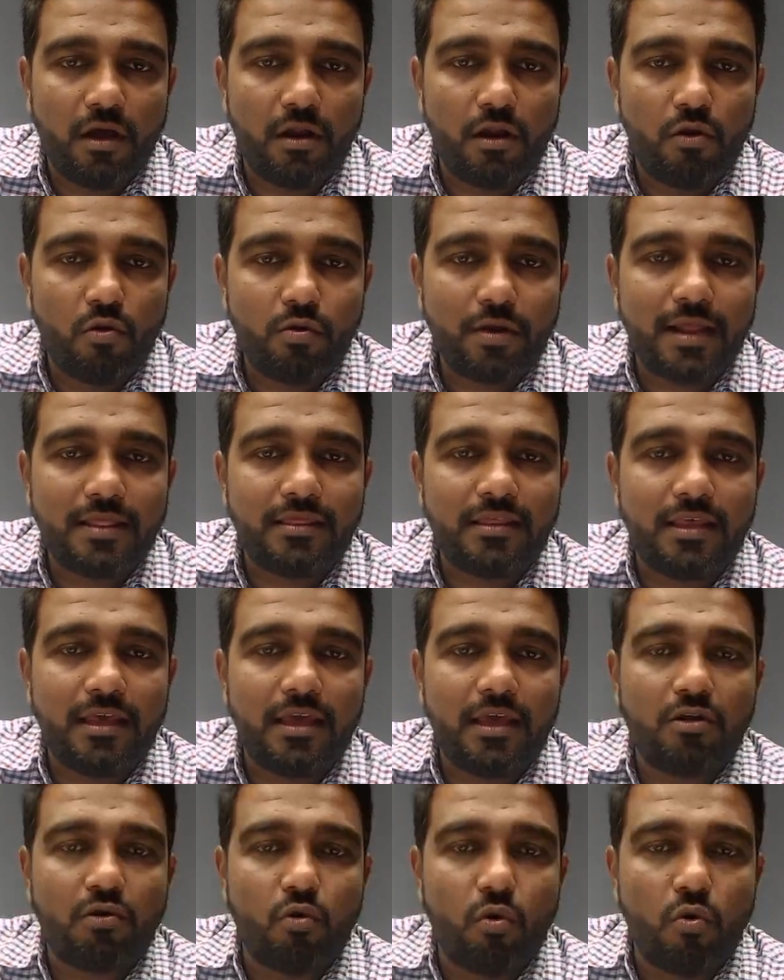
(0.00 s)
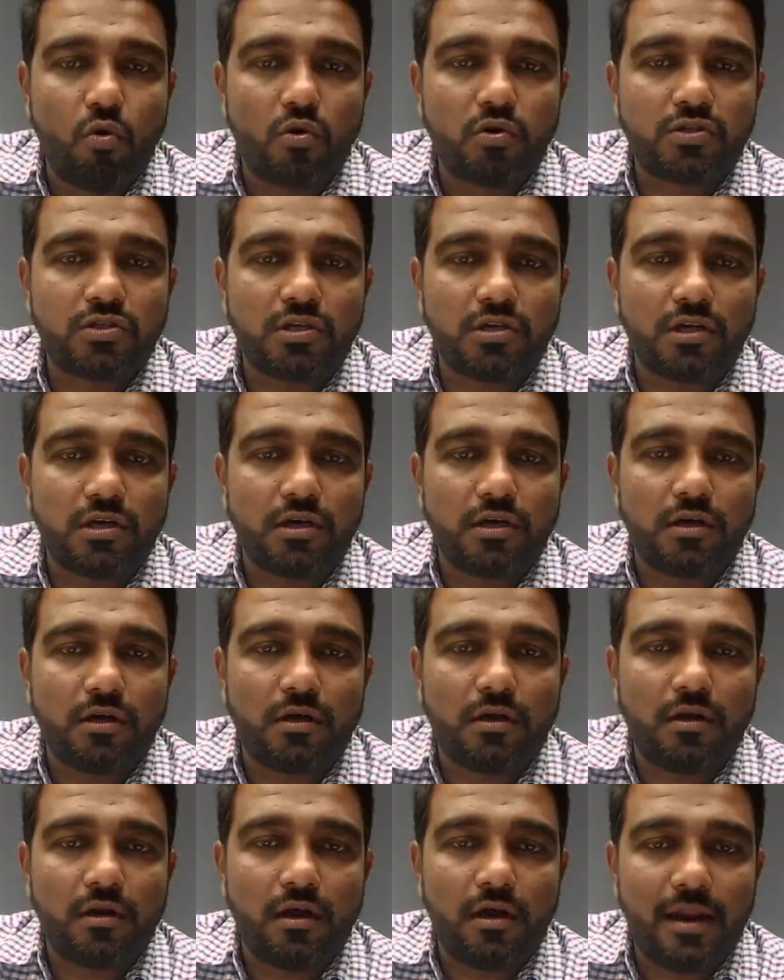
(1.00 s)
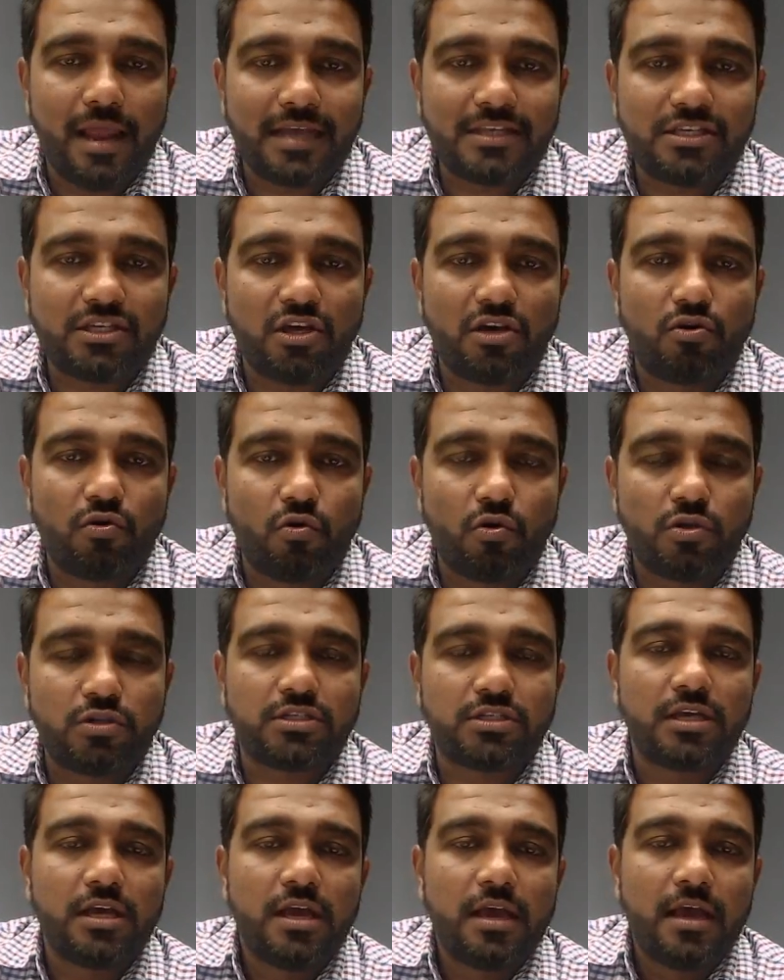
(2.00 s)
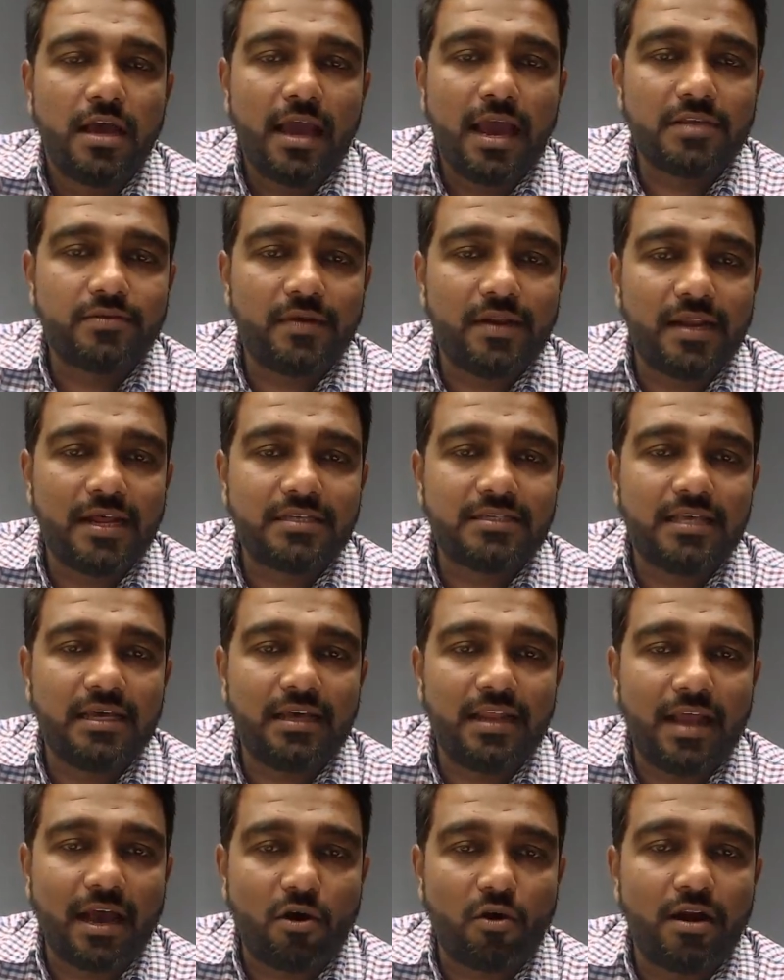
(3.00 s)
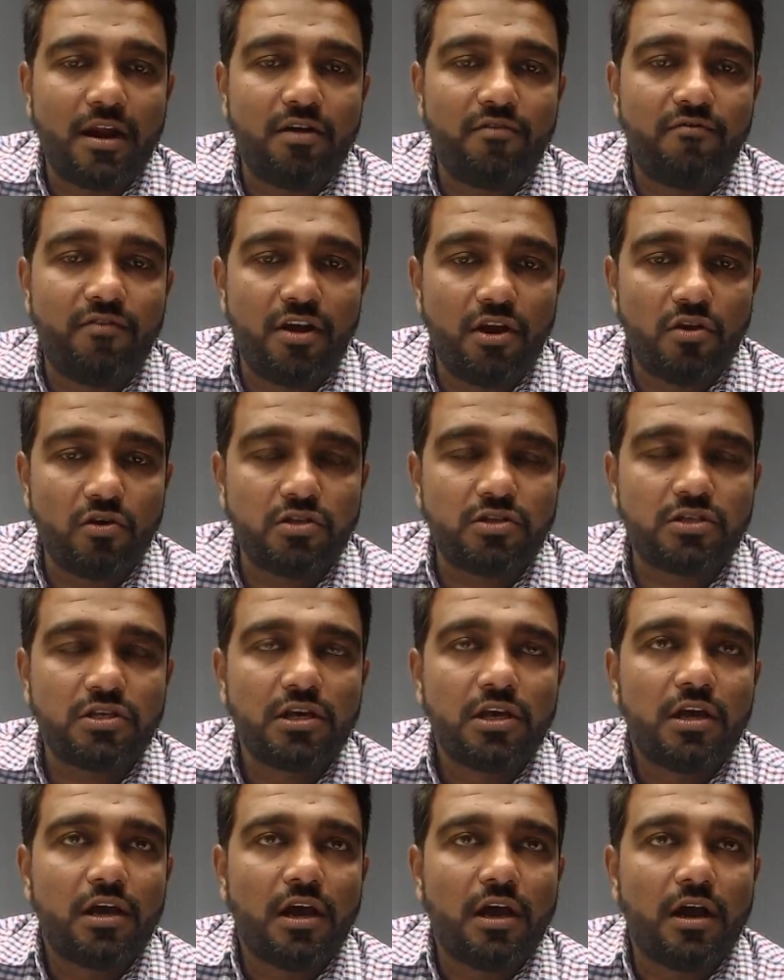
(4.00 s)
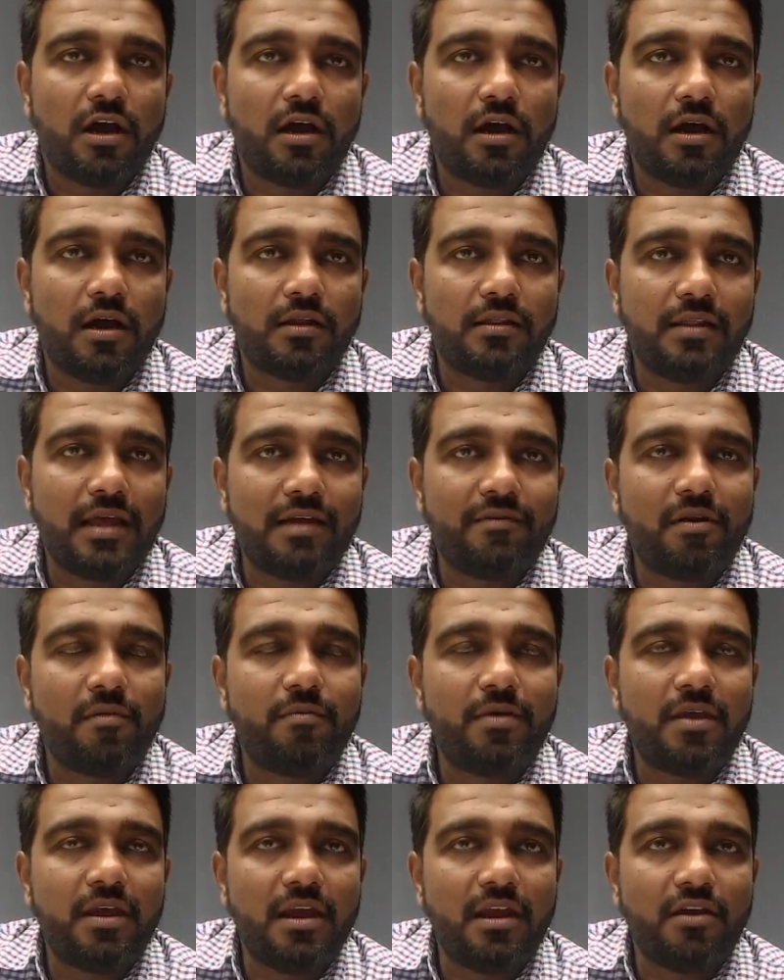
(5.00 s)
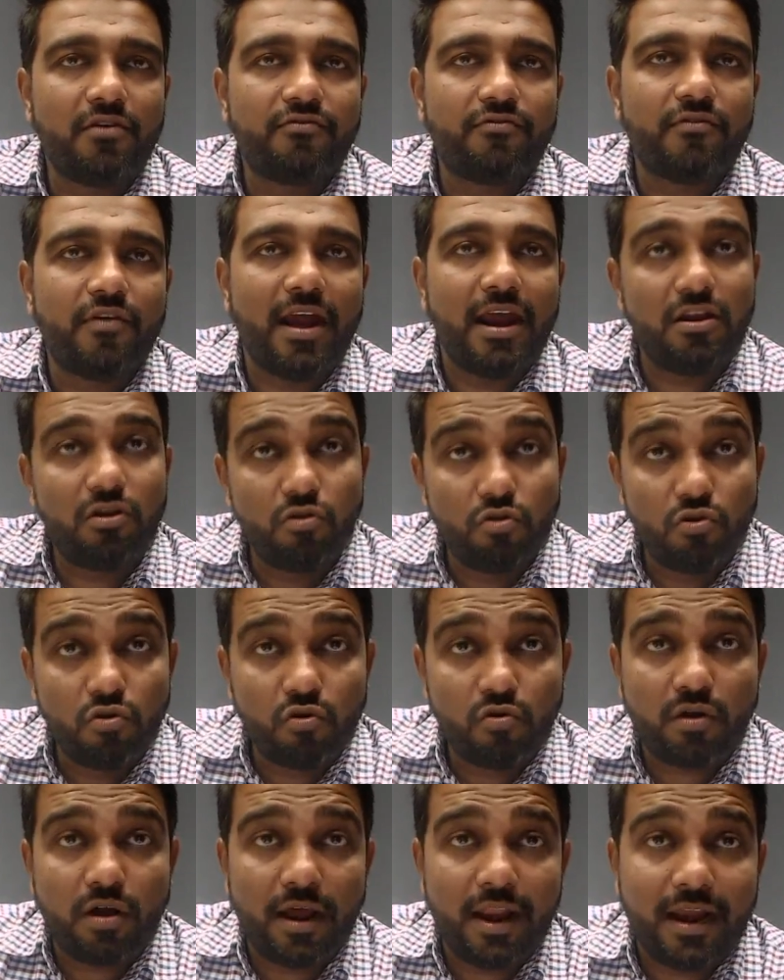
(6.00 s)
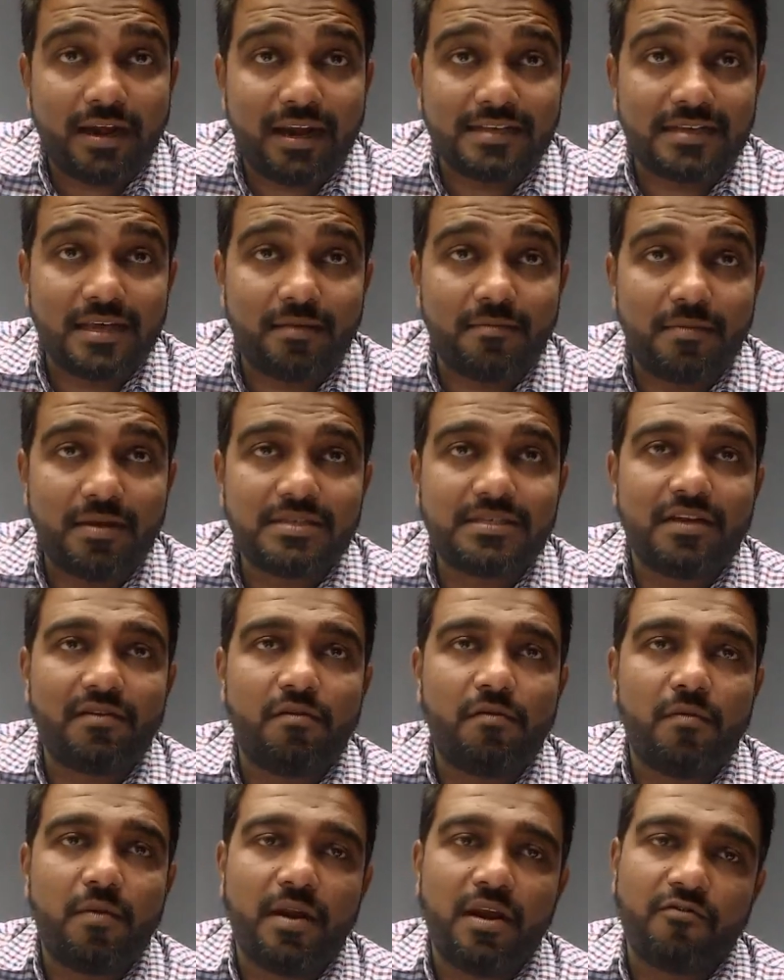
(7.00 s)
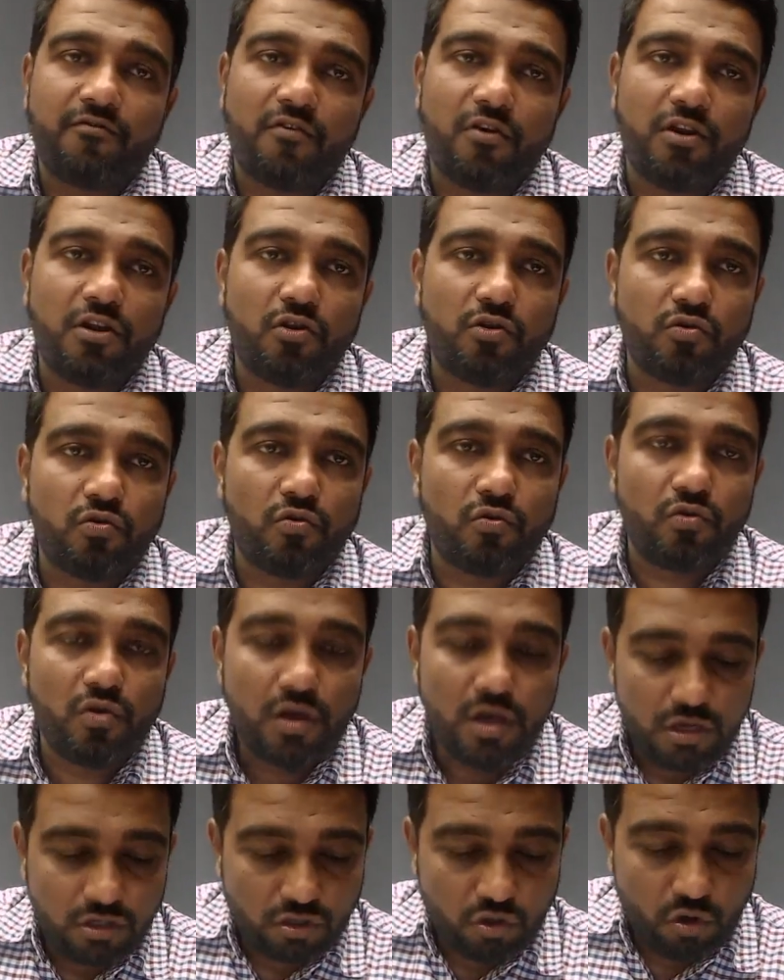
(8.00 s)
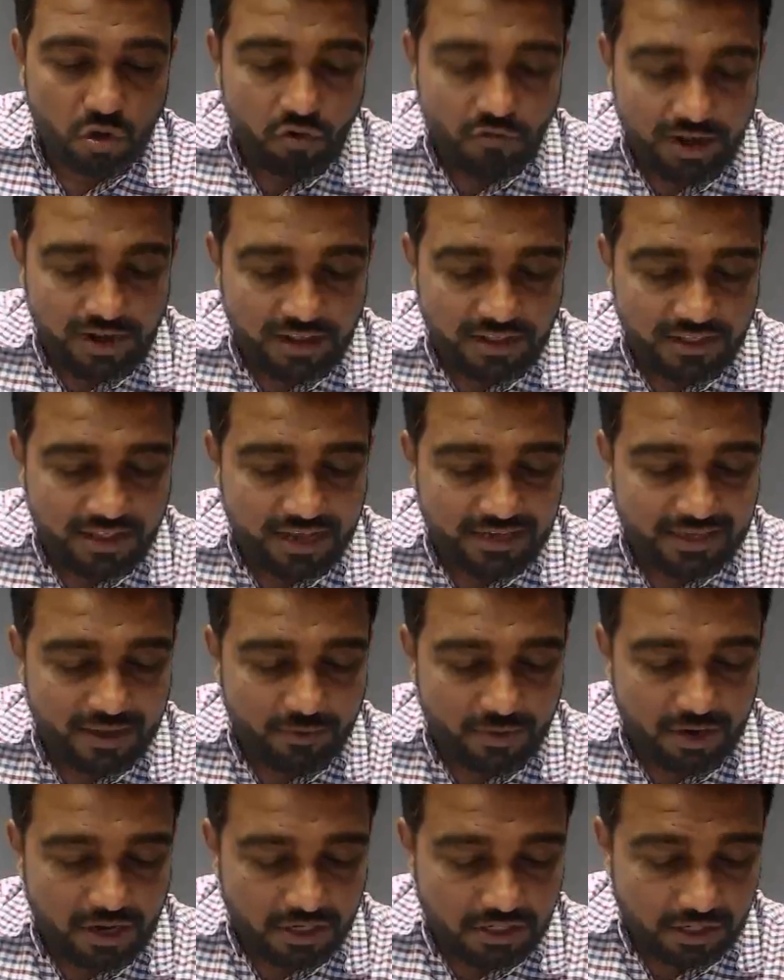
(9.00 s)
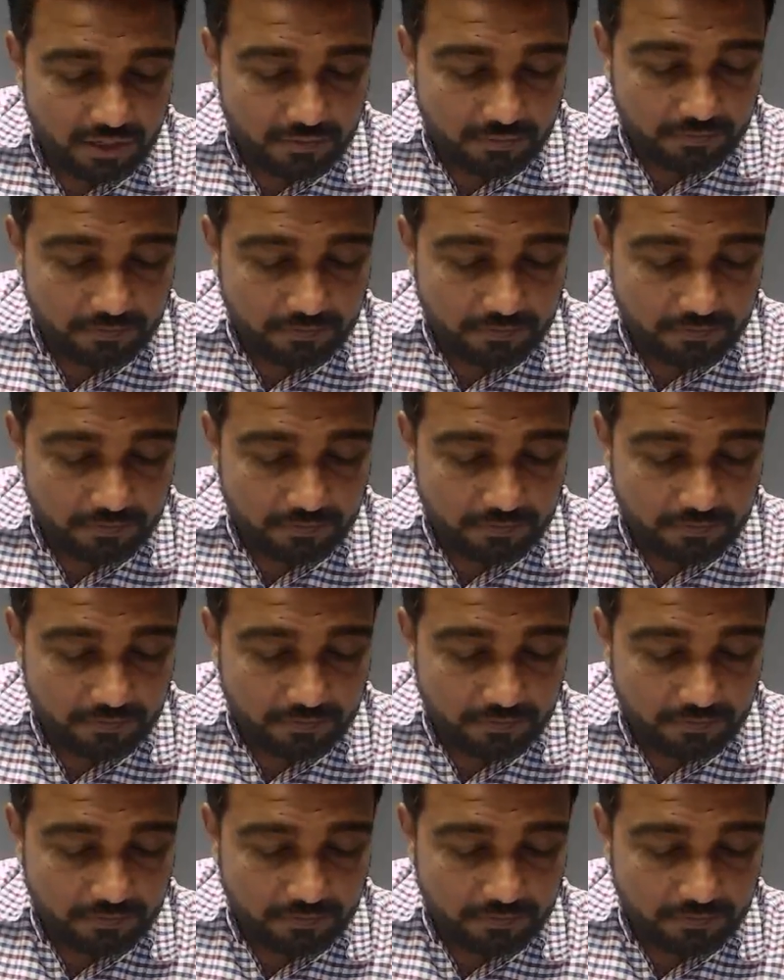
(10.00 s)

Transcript: look at the course lecture notes as well as the recorded videos that will be enough and you do correct assignments that will be enough for you to score well in the examination